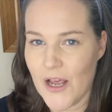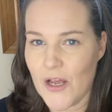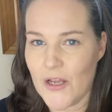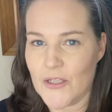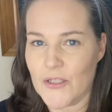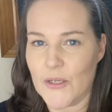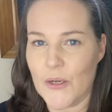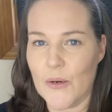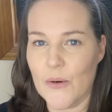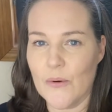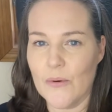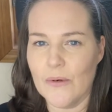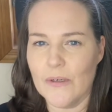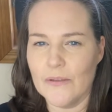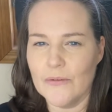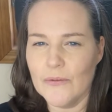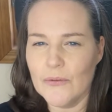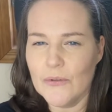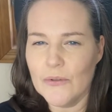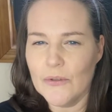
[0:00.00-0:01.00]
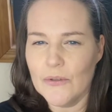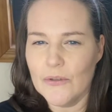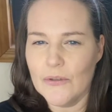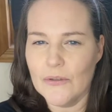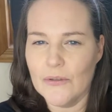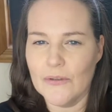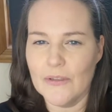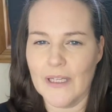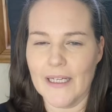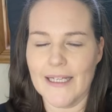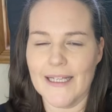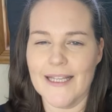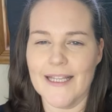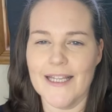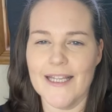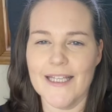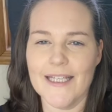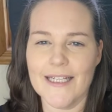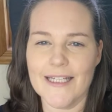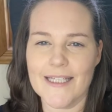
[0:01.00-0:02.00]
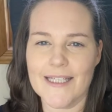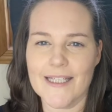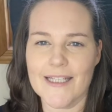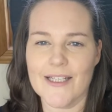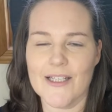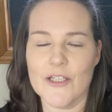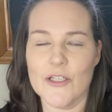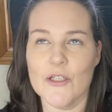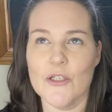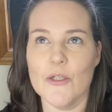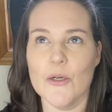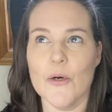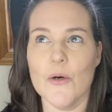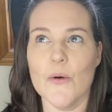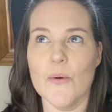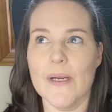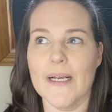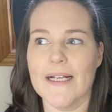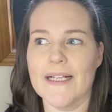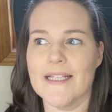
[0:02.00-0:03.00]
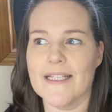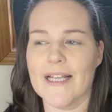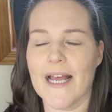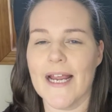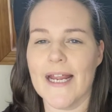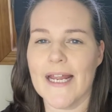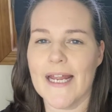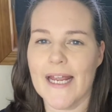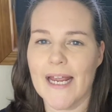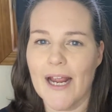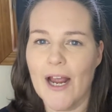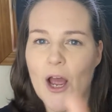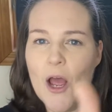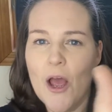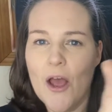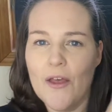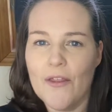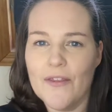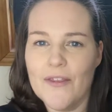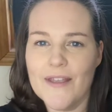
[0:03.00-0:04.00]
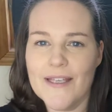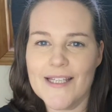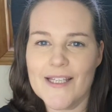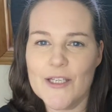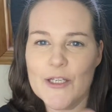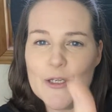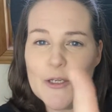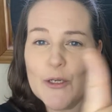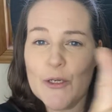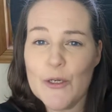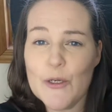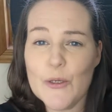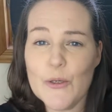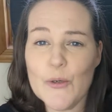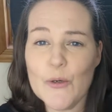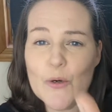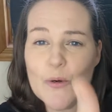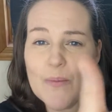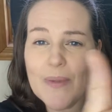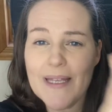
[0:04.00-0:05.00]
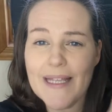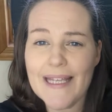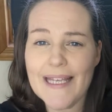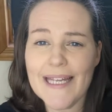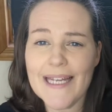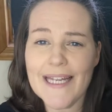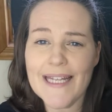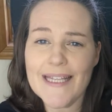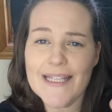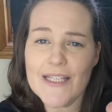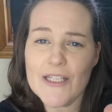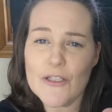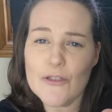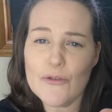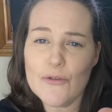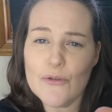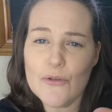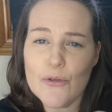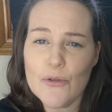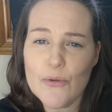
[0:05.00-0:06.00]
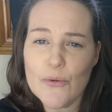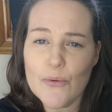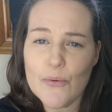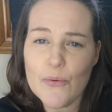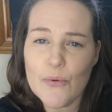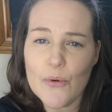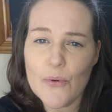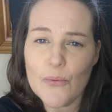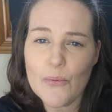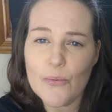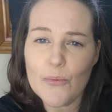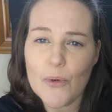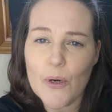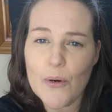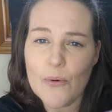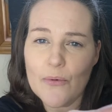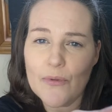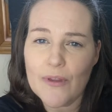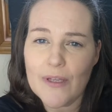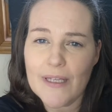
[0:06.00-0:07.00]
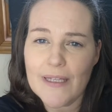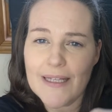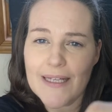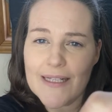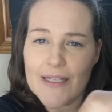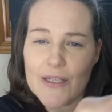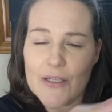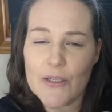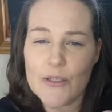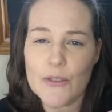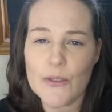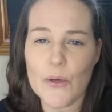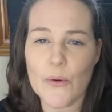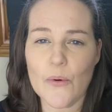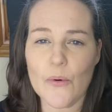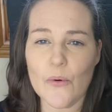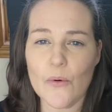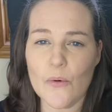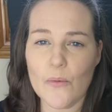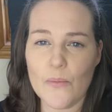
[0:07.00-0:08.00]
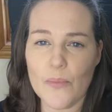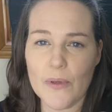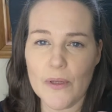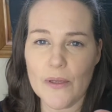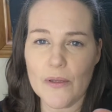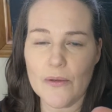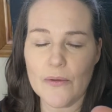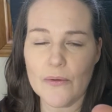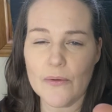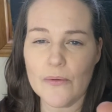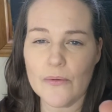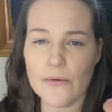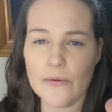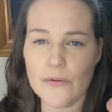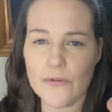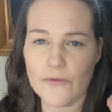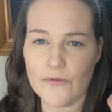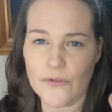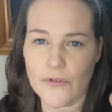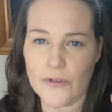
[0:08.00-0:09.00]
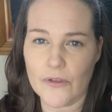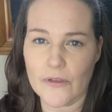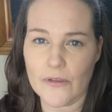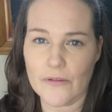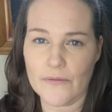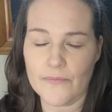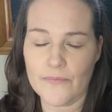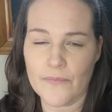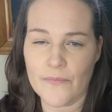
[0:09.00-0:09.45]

So, this is so exciting. This new beginning, this new growth, that's so beautiful.